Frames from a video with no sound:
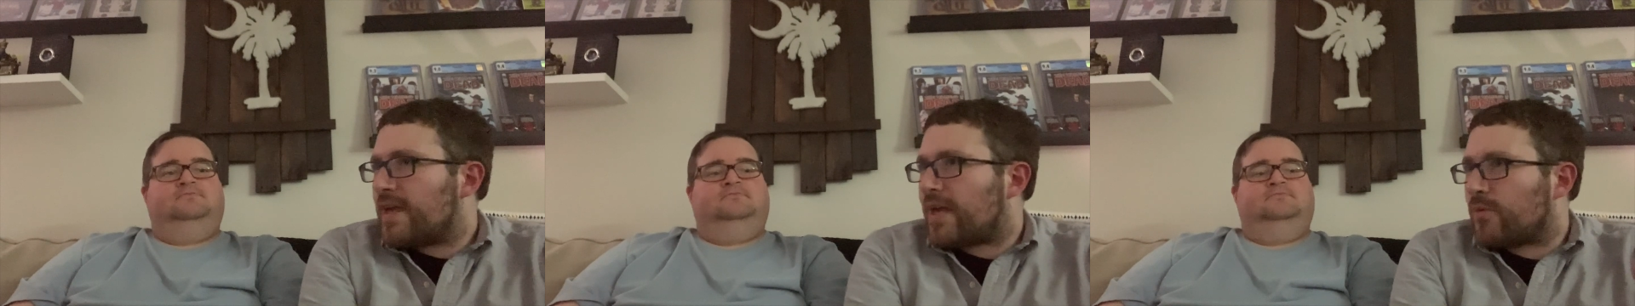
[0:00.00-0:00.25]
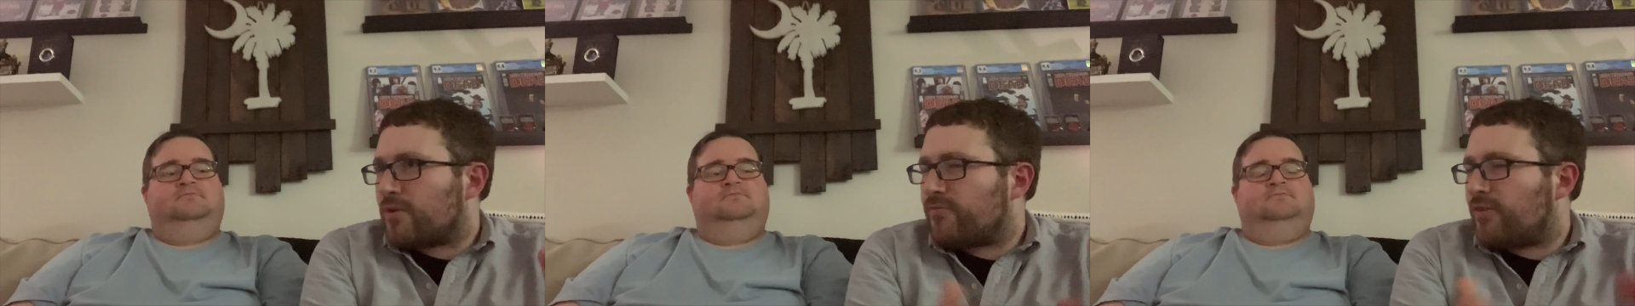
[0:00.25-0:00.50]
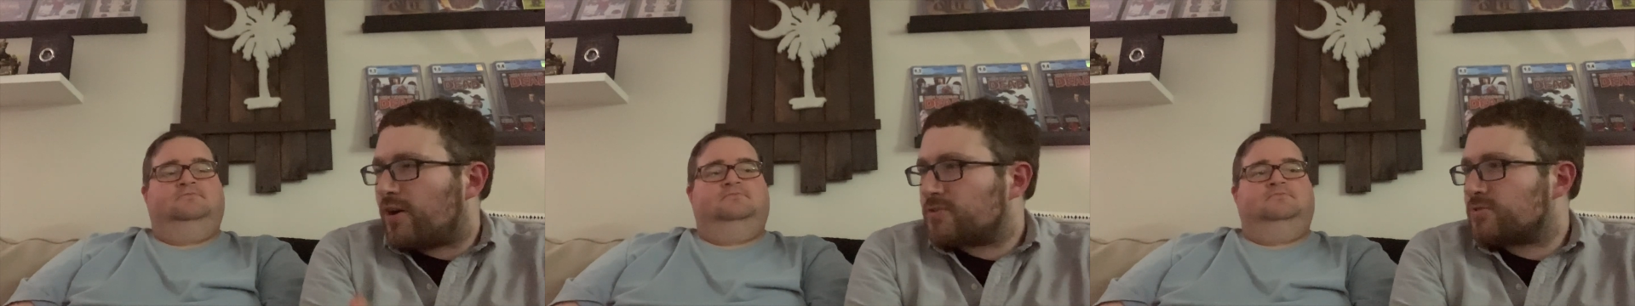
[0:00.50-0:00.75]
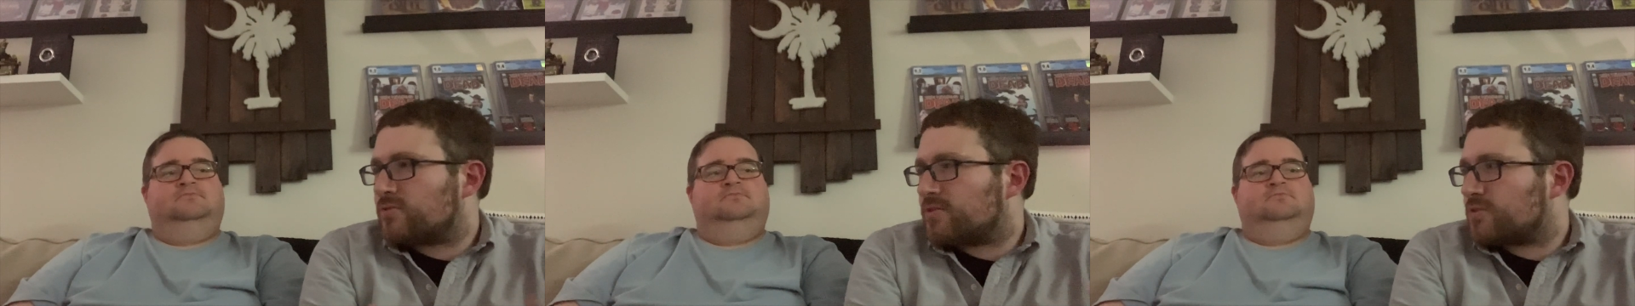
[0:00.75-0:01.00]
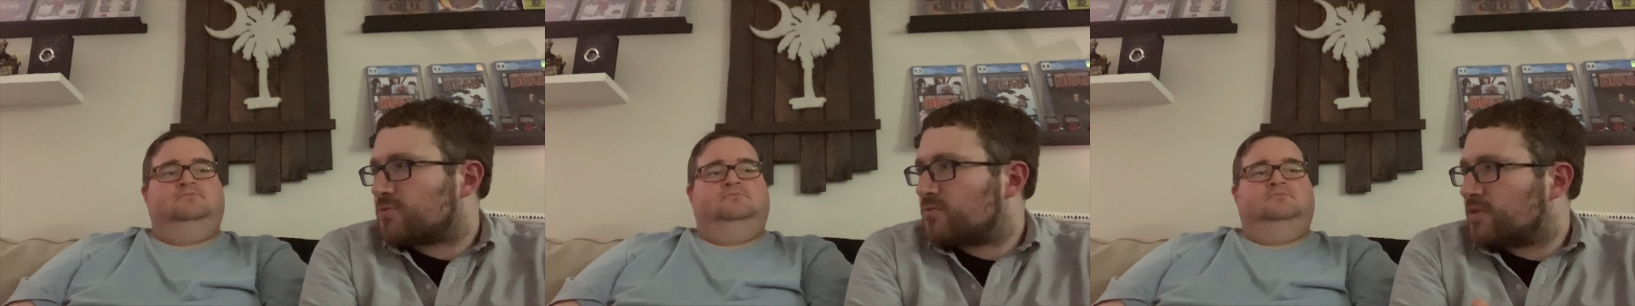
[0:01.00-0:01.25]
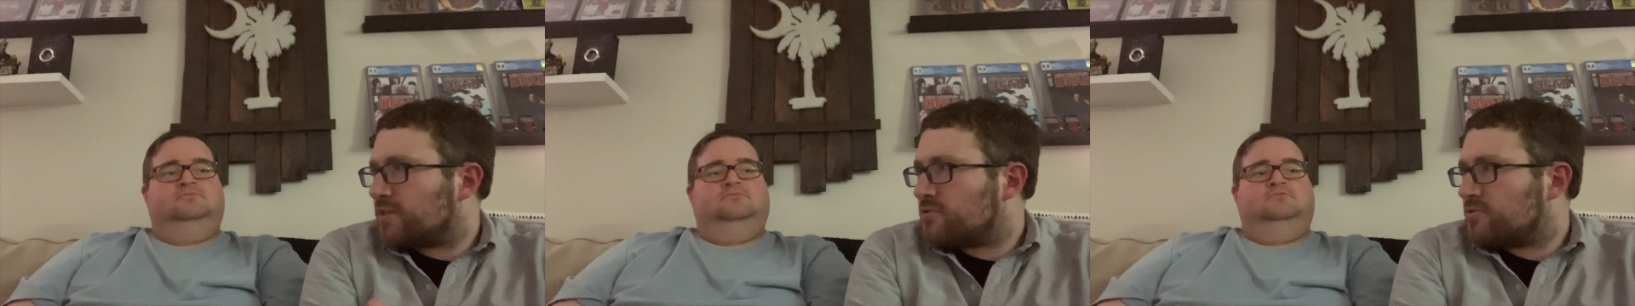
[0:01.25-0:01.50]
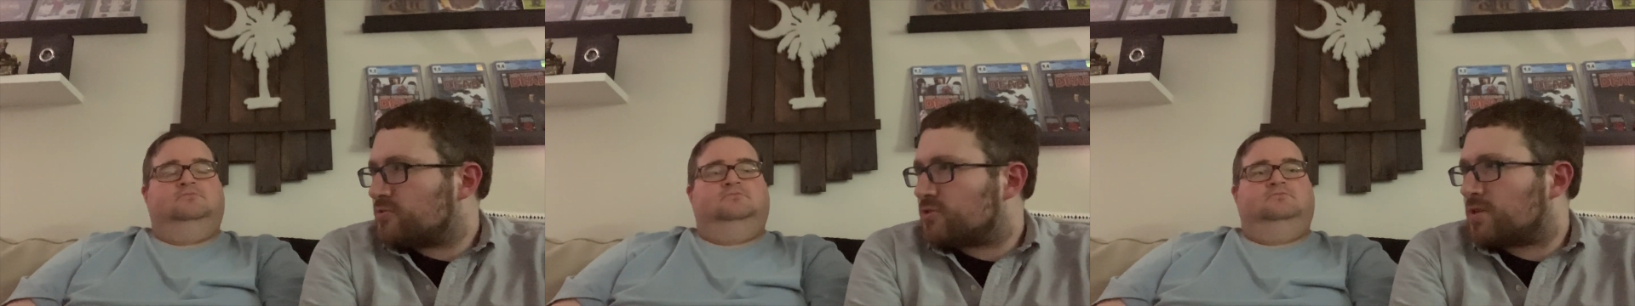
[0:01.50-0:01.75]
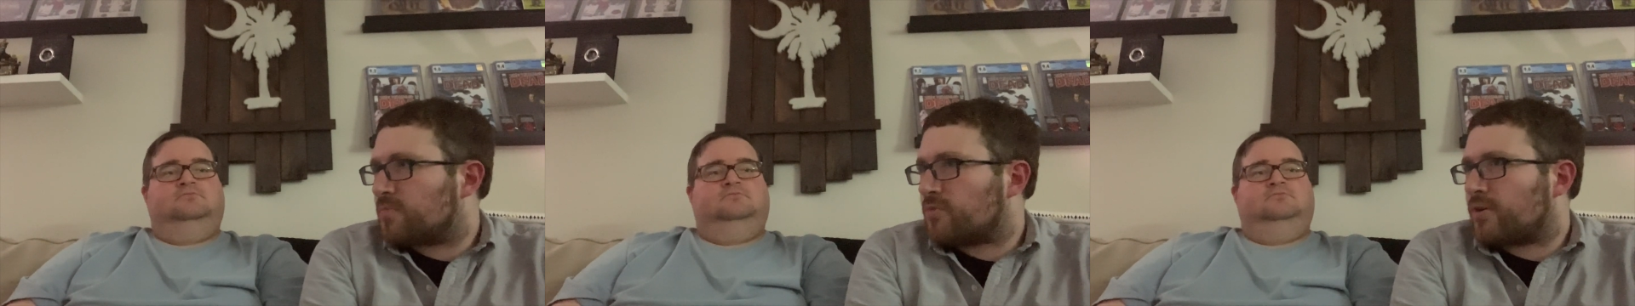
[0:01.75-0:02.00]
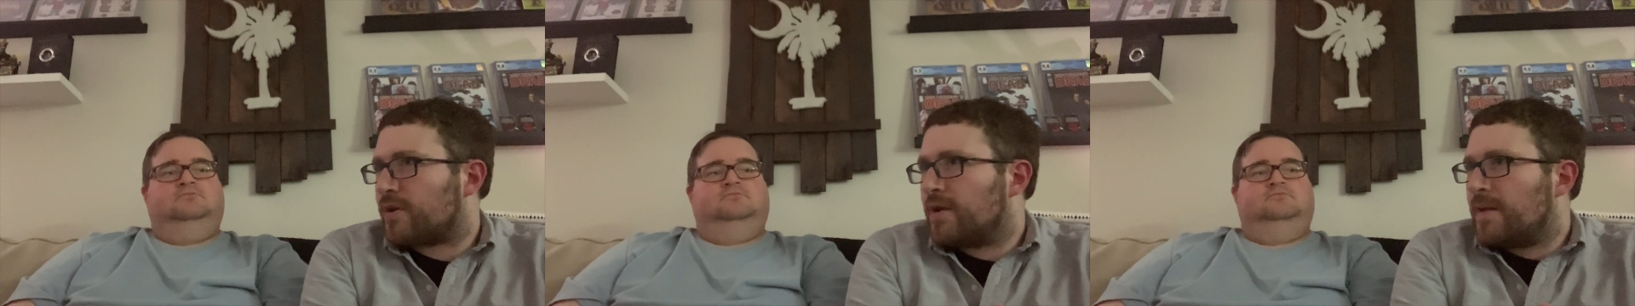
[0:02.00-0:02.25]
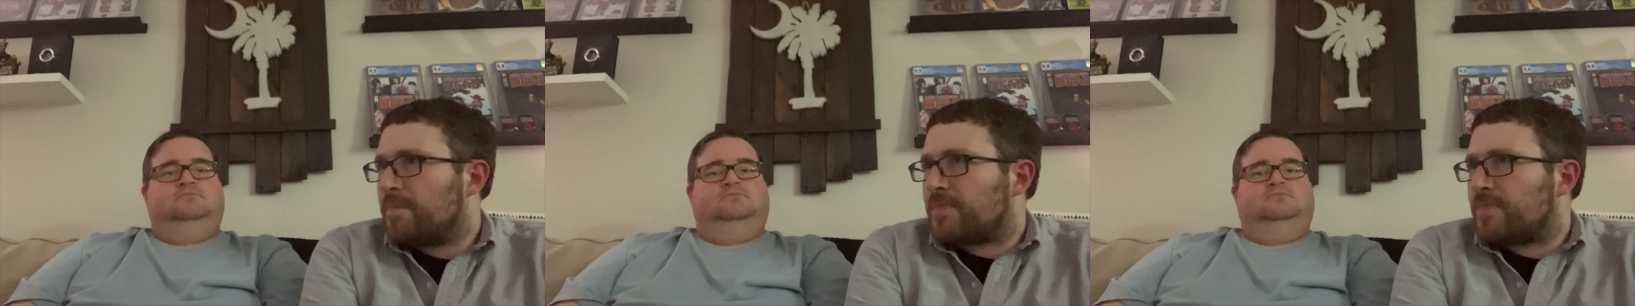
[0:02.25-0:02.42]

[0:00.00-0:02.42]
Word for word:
Speaker 1: and we fostered this relationship where